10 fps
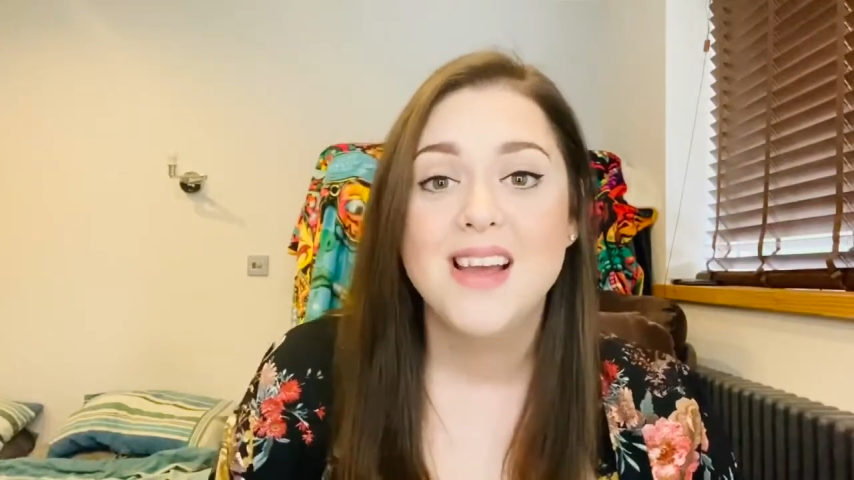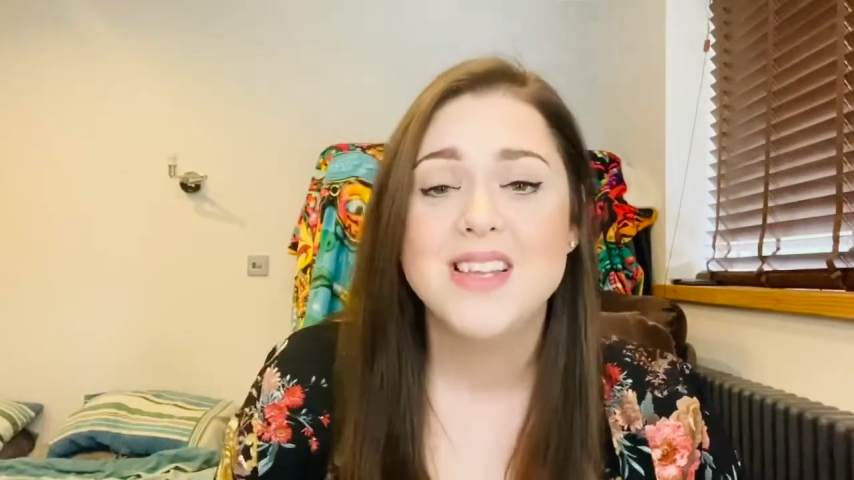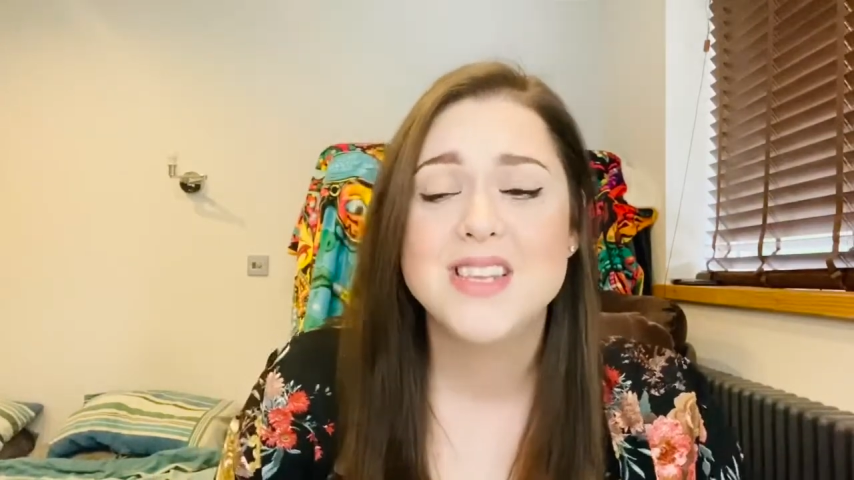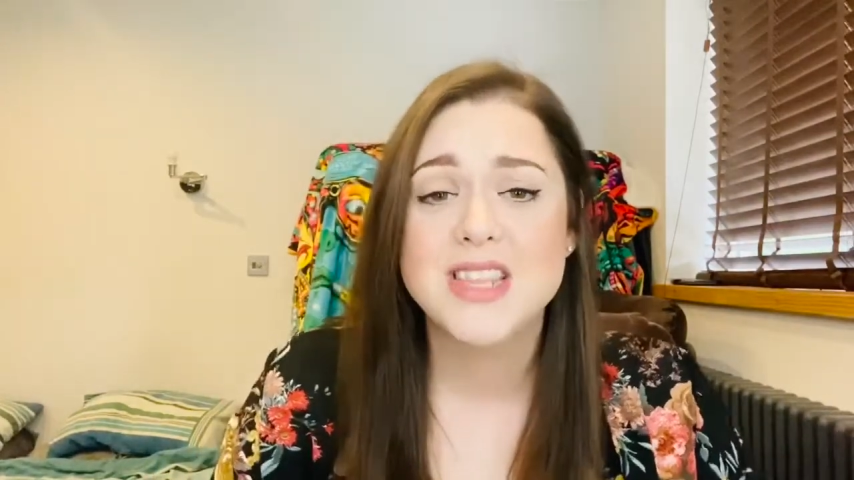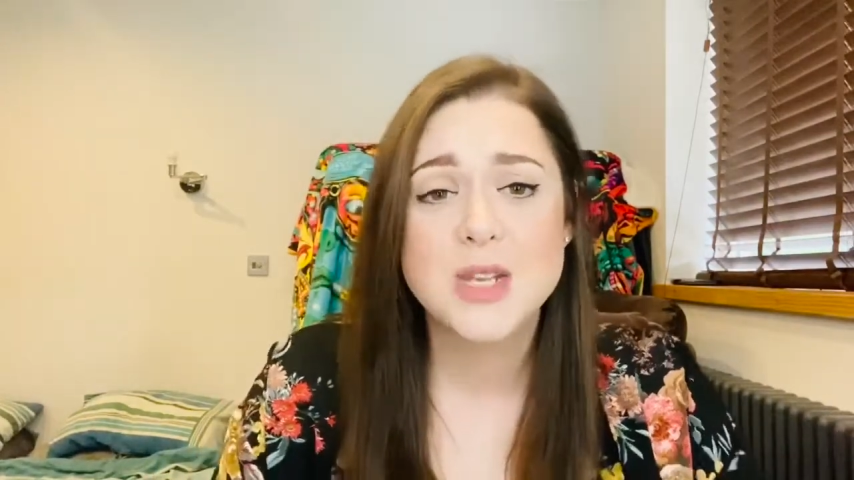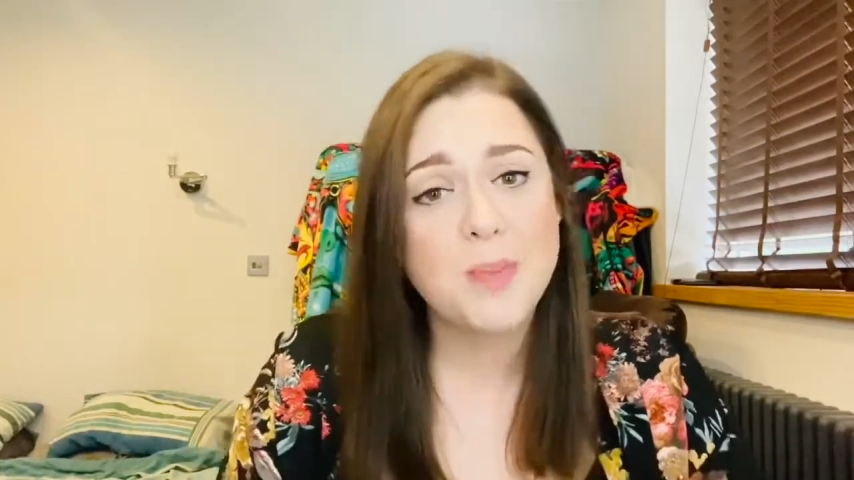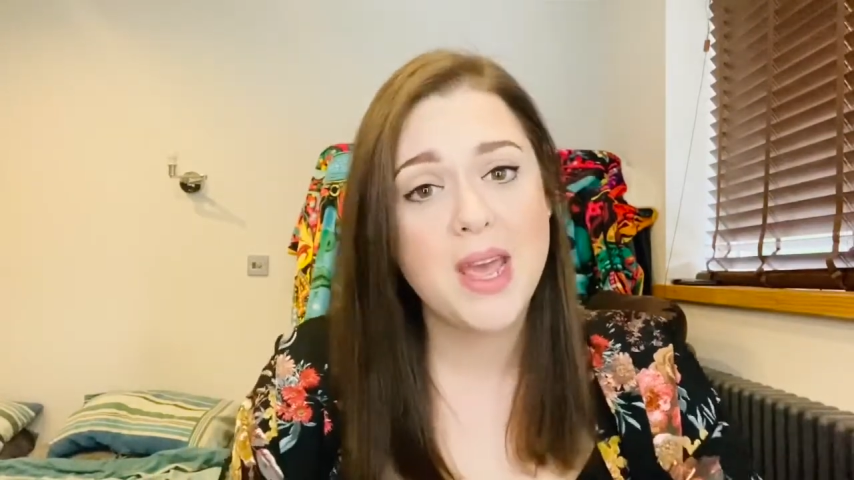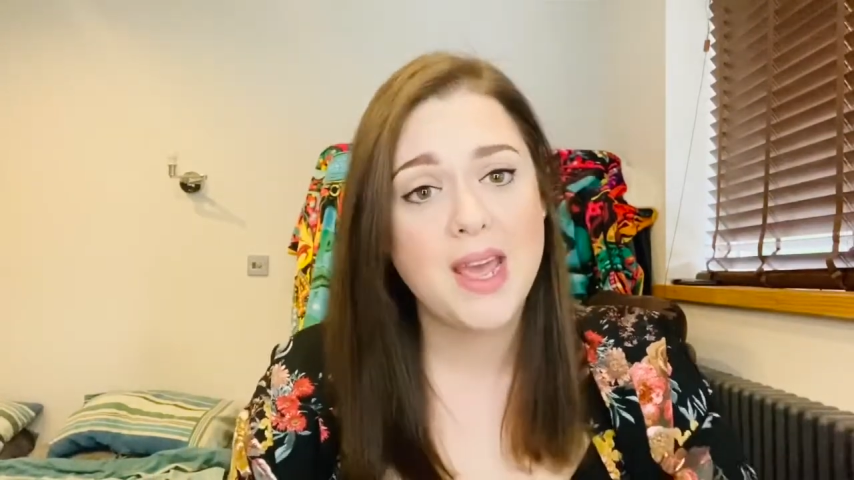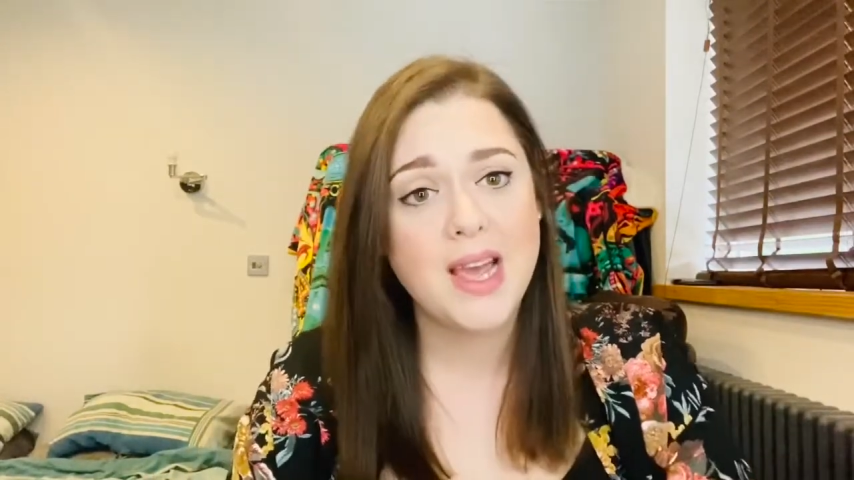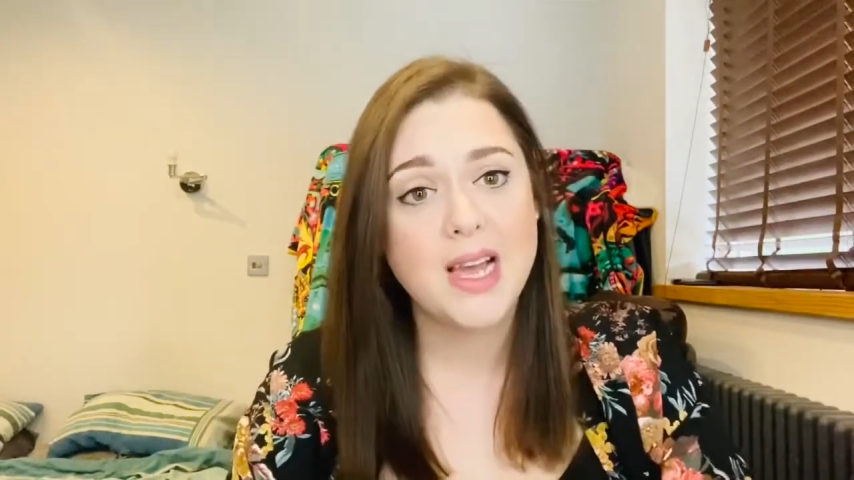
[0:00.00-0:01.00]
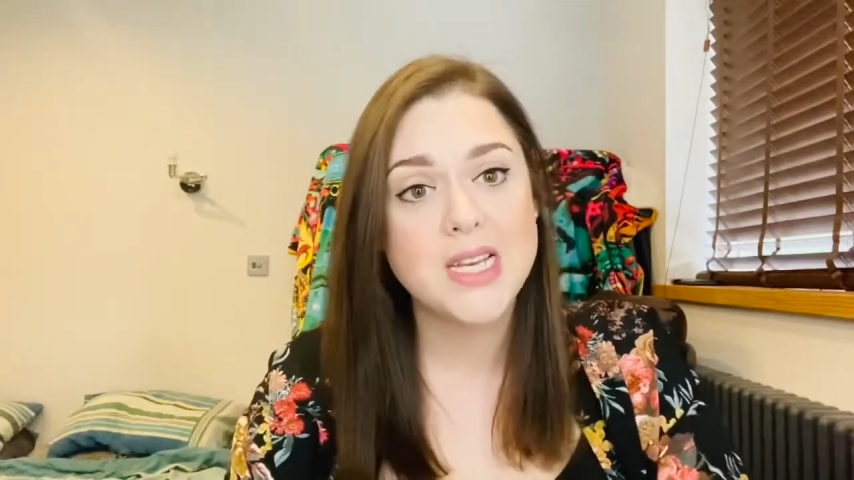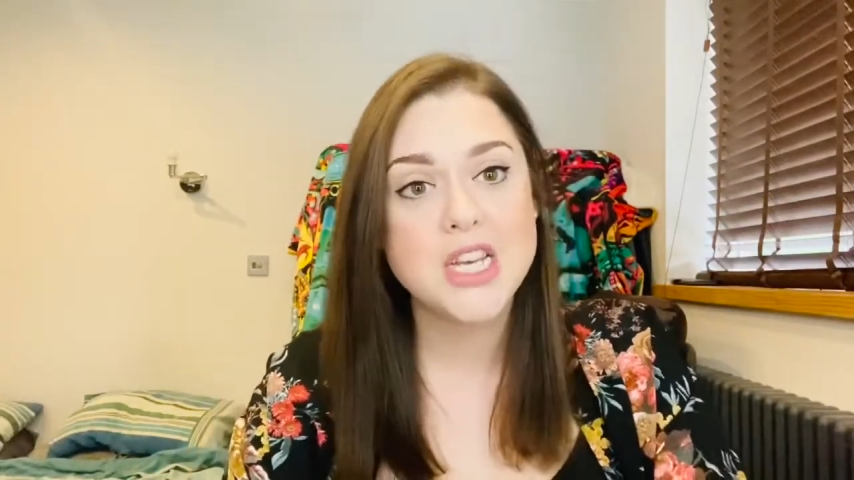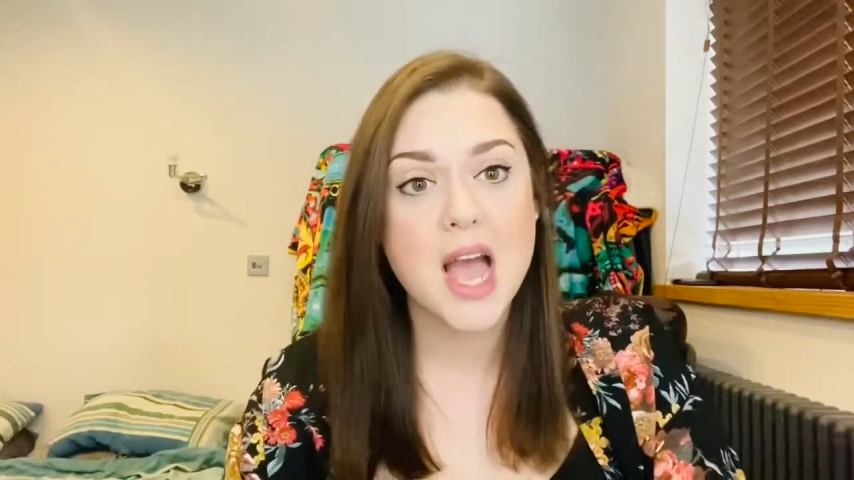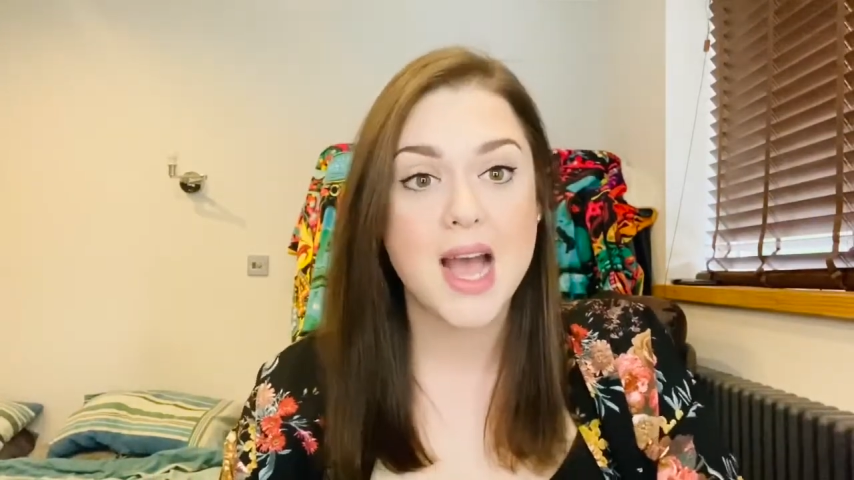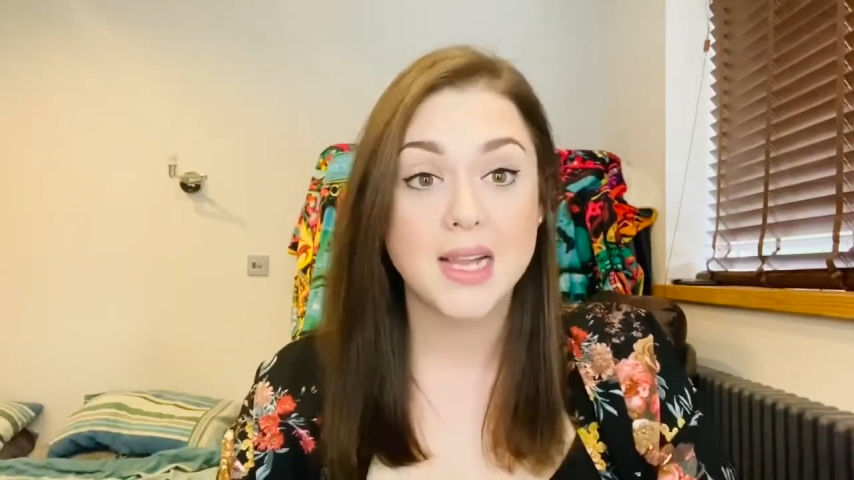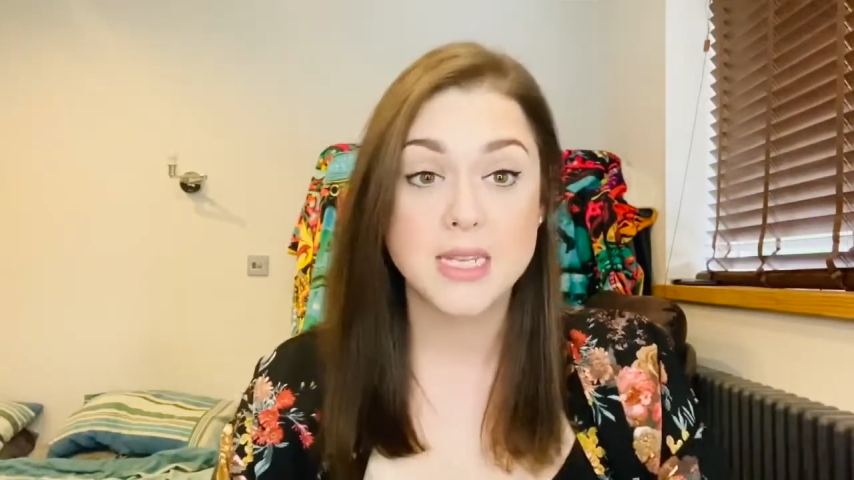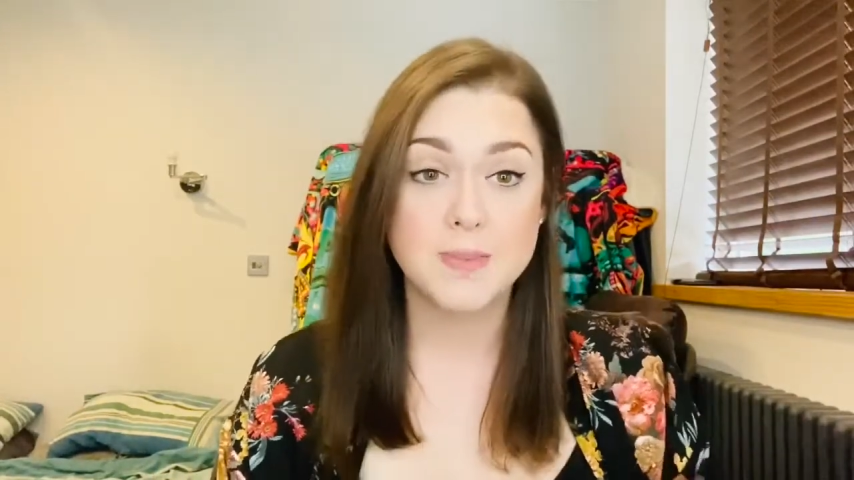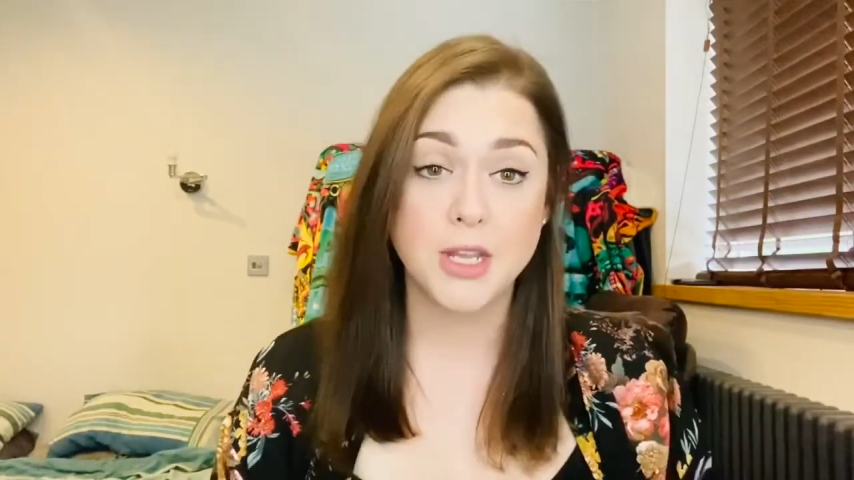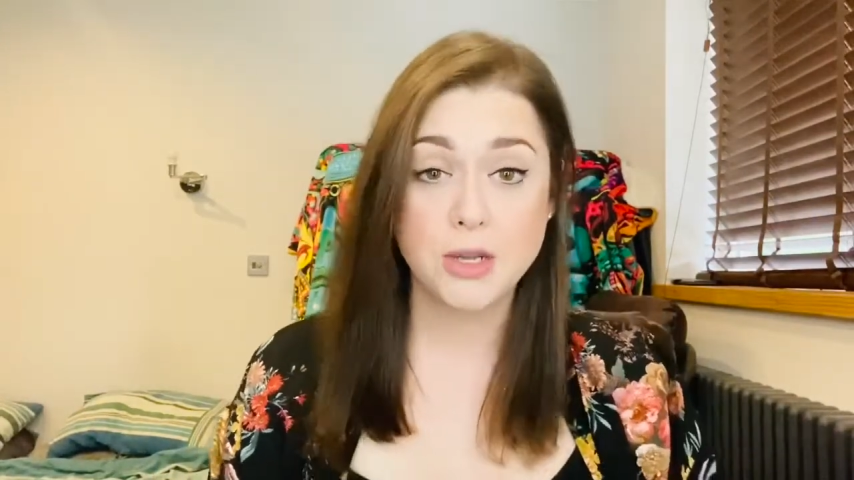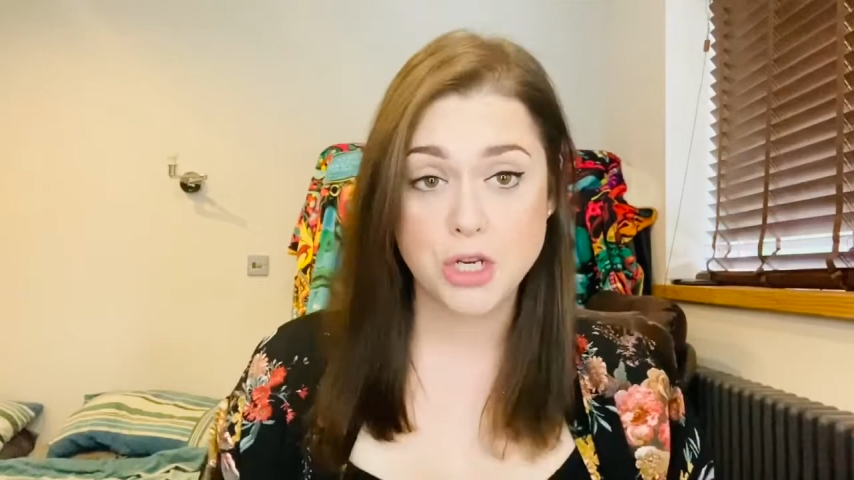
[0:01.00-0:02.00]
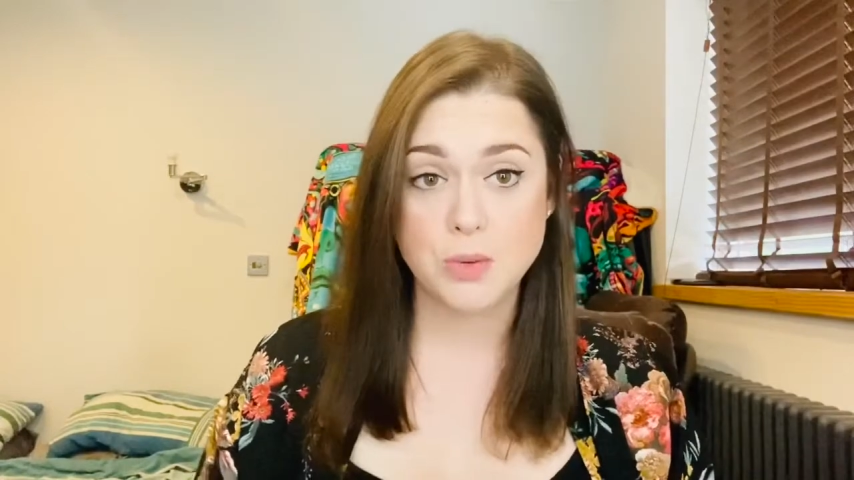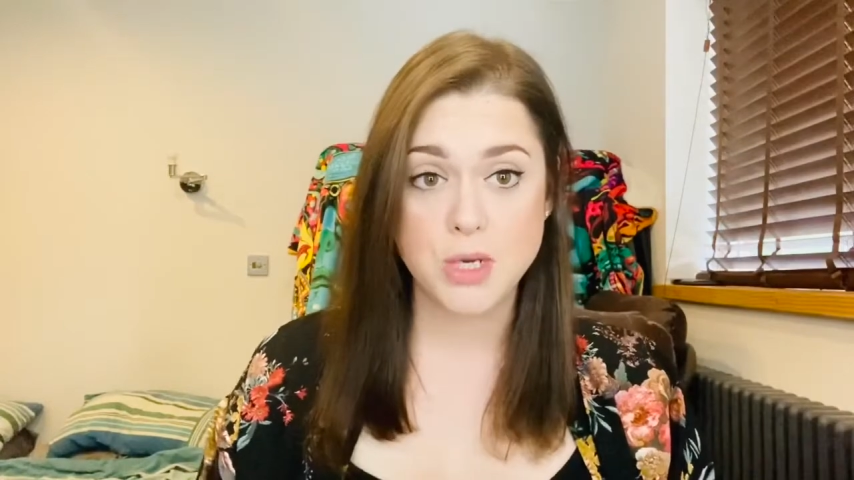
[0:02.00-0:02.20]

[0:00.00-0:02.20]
So this page and my YouTube